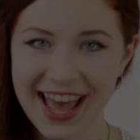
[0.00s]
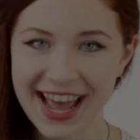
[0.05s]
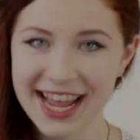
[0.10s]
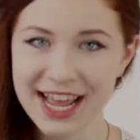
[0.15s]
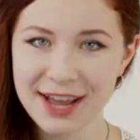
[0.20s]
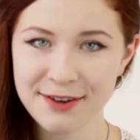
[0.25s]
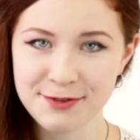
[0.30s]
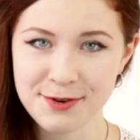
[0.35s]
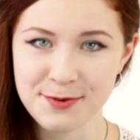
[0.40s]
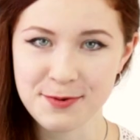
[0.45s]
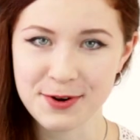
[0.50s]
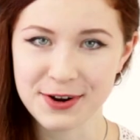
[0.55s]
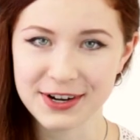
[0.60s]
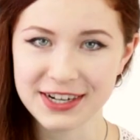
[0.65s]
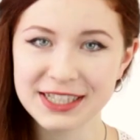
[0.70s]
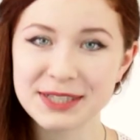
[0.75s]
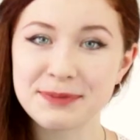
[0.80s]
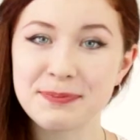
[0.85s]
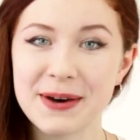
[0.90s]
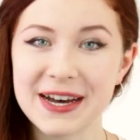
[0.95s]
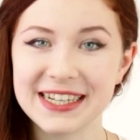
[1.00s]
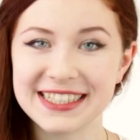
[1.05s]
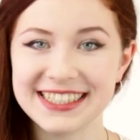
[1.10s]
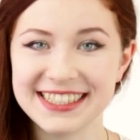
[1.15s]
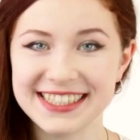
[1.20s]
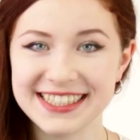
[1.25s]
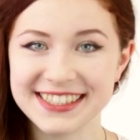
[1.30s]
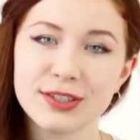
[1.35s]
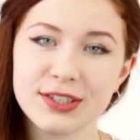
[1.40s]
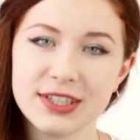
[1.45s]
Hi everyone, it's
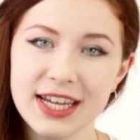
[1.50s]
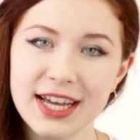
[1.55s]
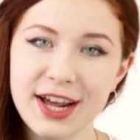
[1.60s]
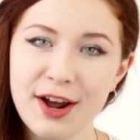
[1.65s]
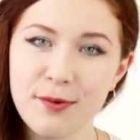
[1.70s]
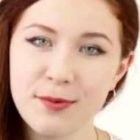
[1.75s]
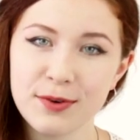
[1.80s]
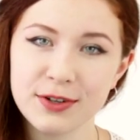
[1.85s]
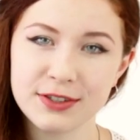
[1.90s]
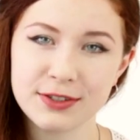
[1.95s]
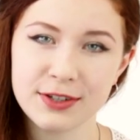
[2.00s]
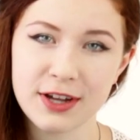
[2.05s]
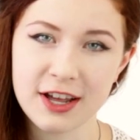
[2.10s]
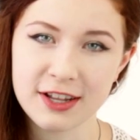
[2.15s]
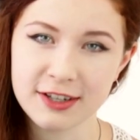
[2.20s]
Patty. Today I want to